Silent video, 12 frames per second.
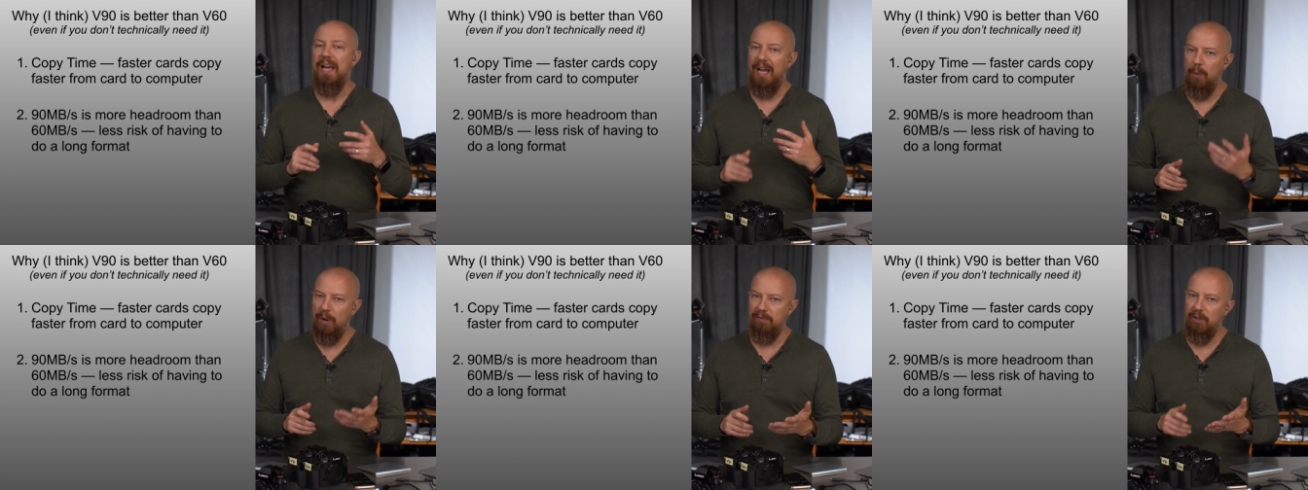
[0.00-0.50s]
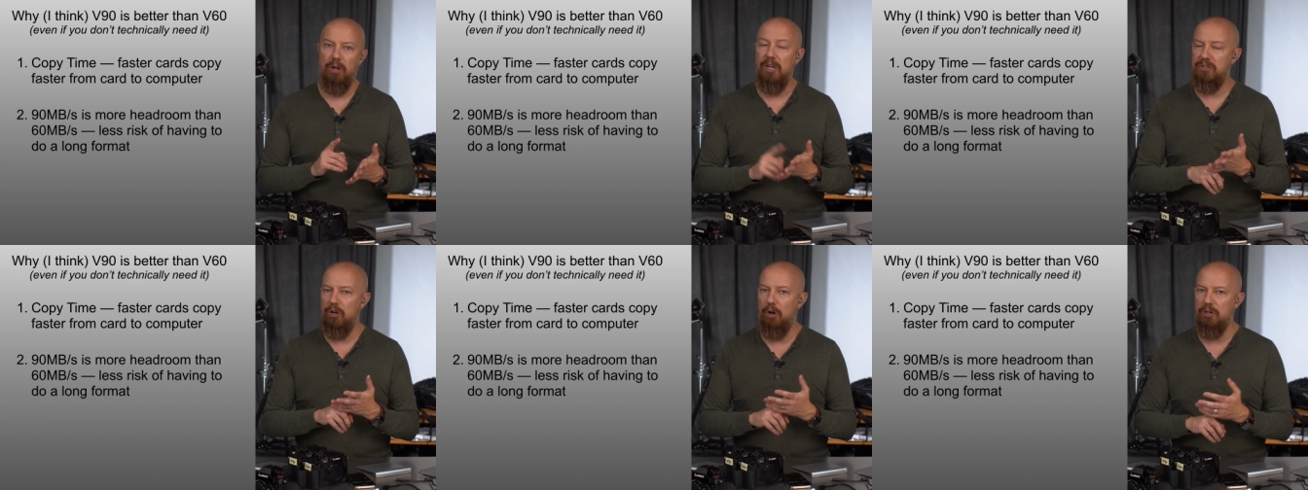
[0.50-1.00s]
However,
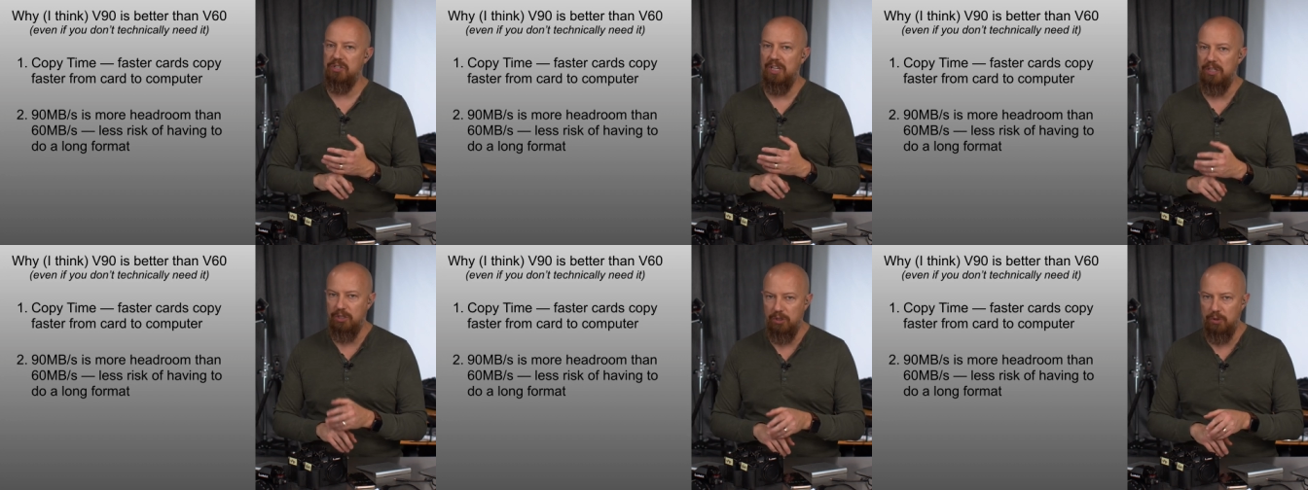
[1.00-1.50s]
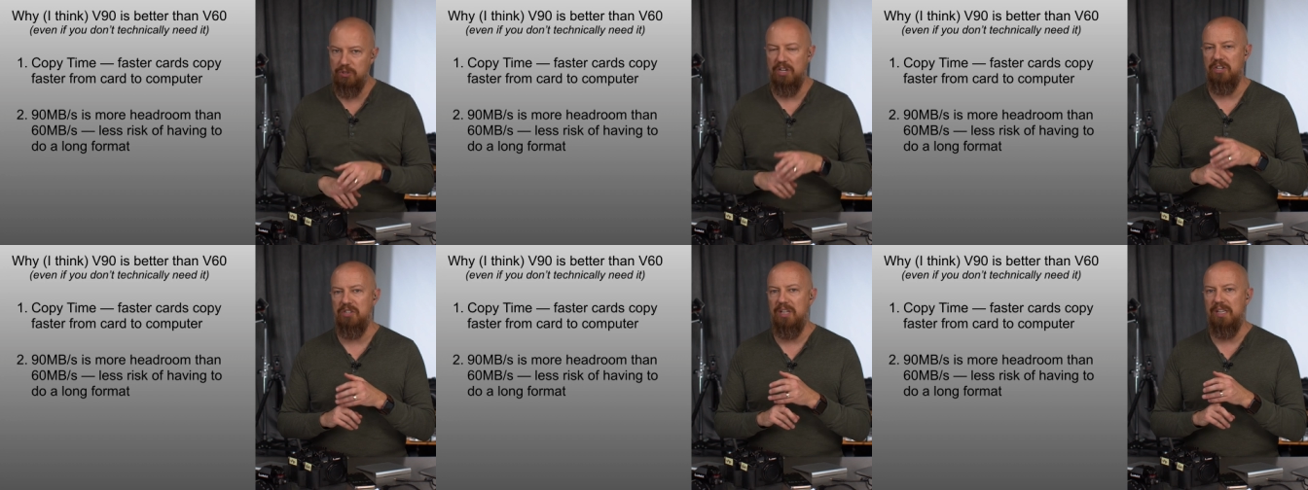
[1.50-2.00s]
as cards get used,
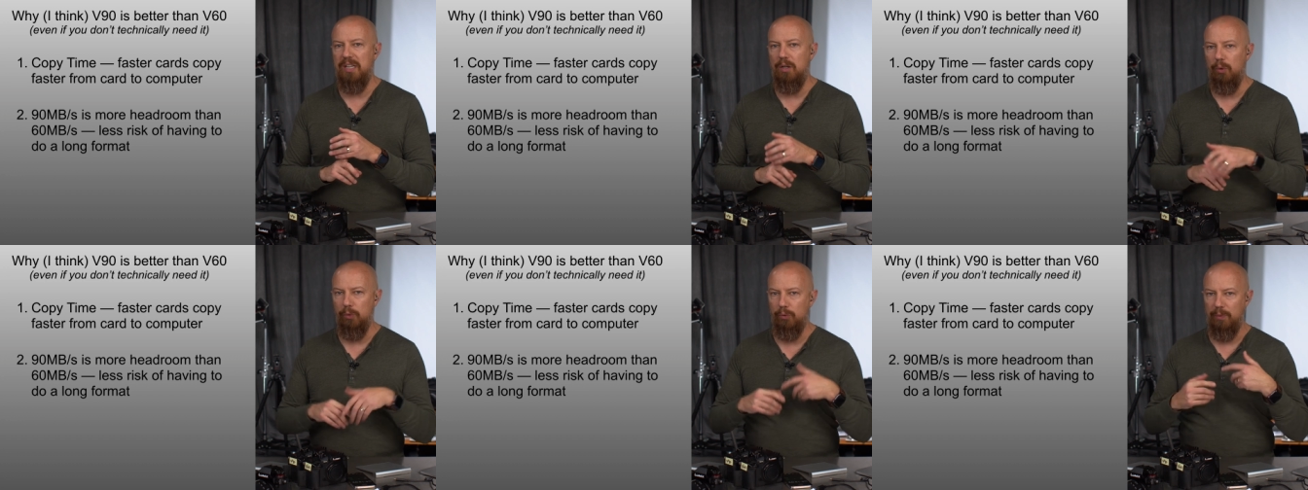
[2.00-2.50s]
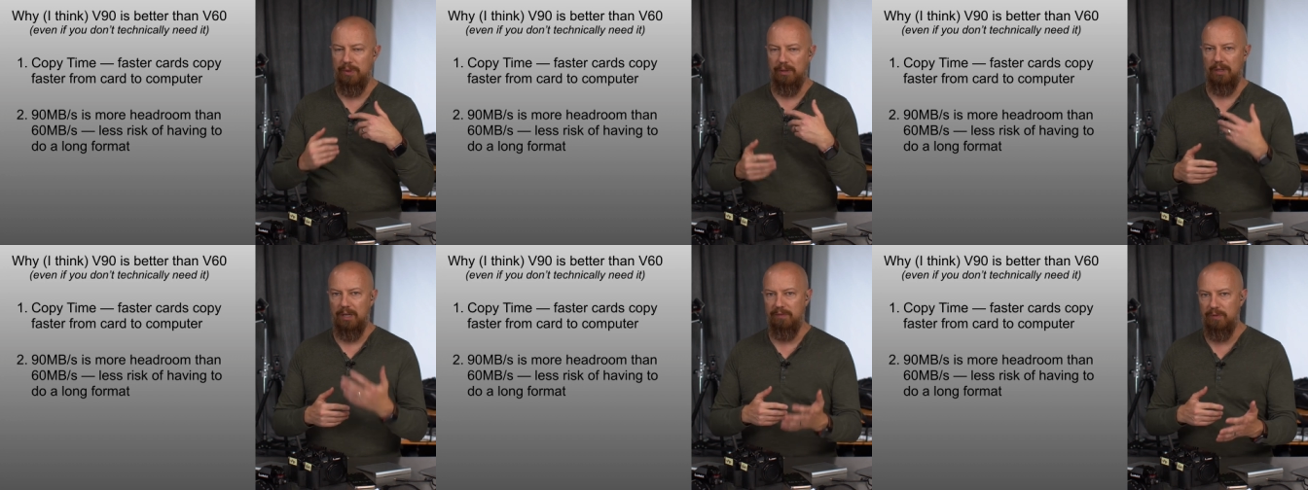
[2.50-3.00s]
as they get older with a
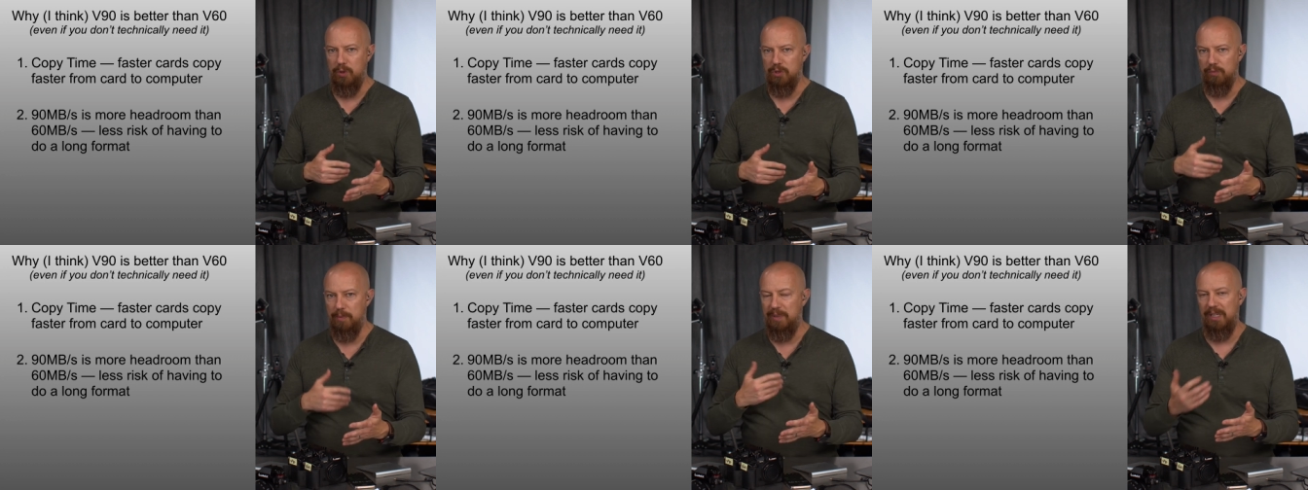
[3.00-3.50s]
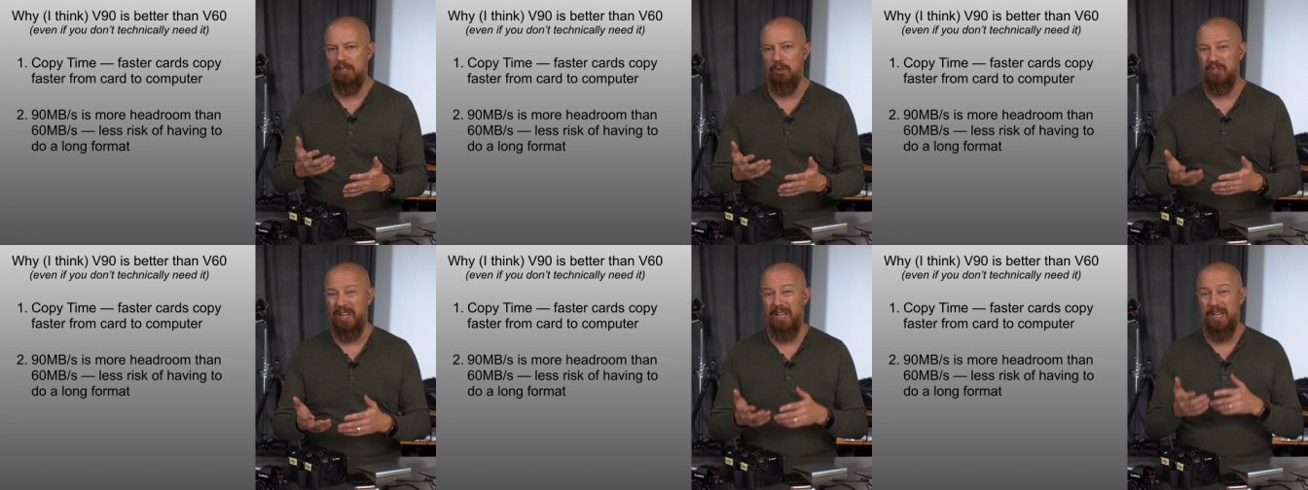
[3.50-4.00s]
lot of use, repeated
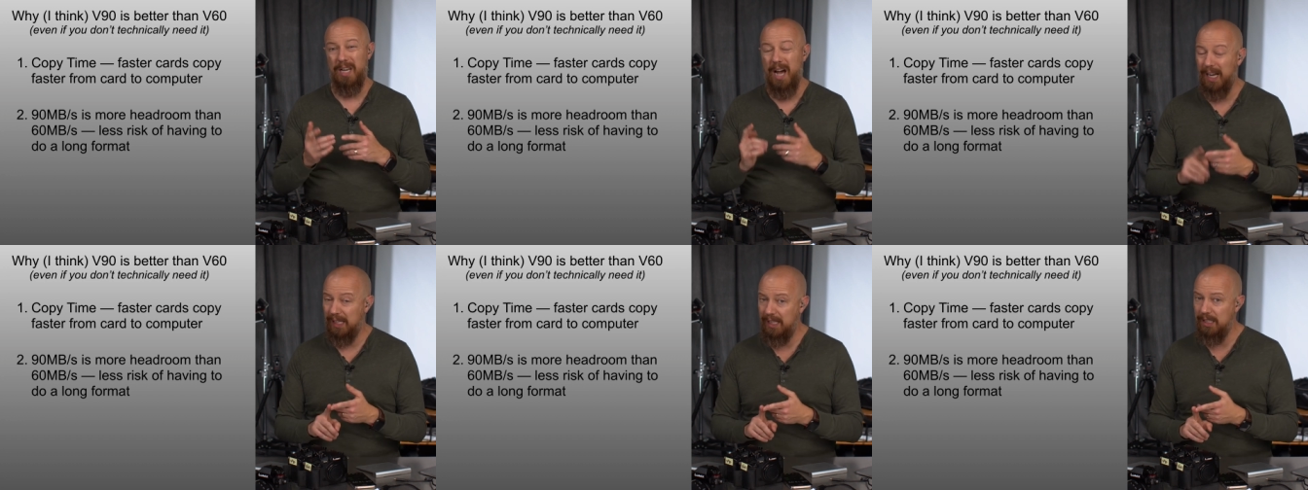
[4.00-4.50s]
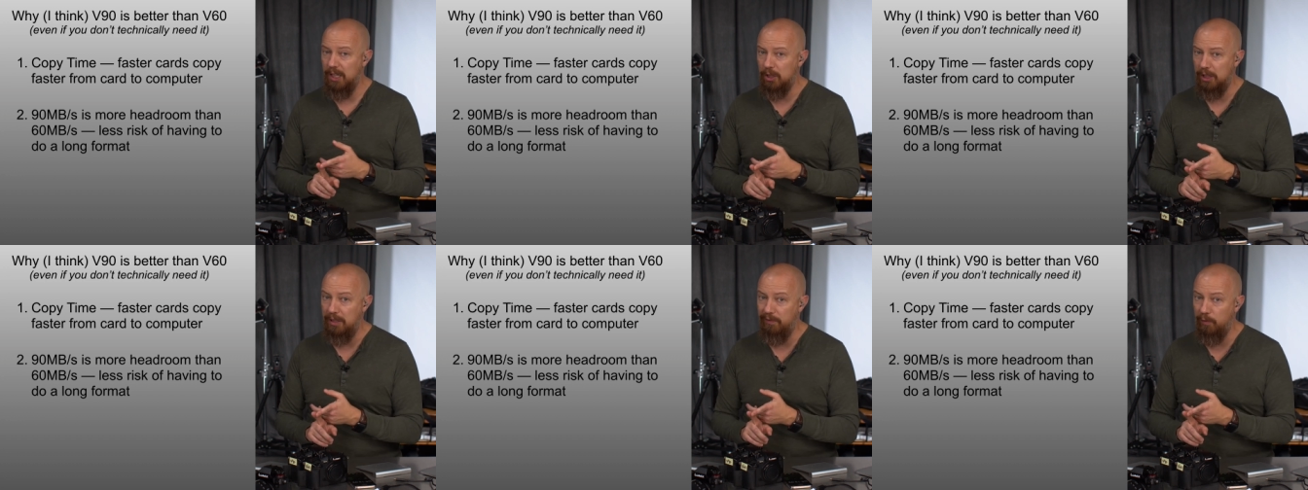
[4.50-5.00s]
use, and not getting a
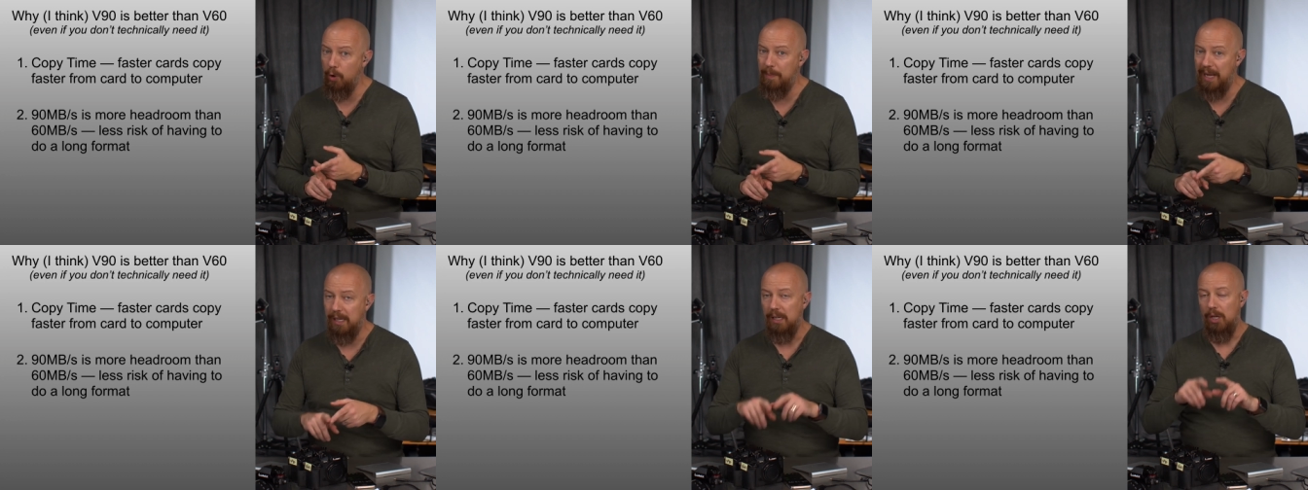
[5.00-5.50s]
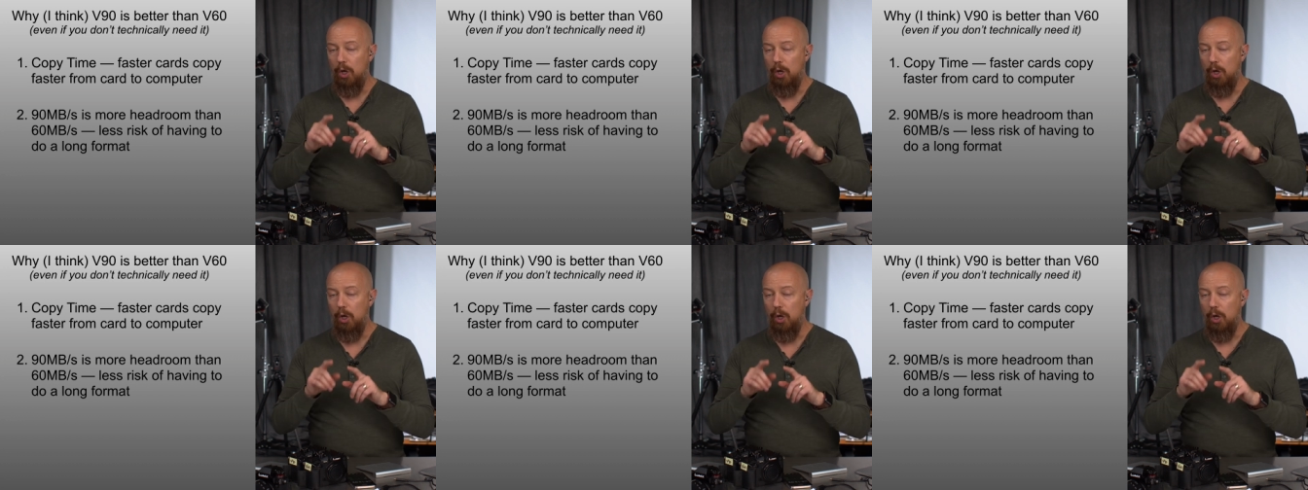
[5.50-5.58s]
clean format,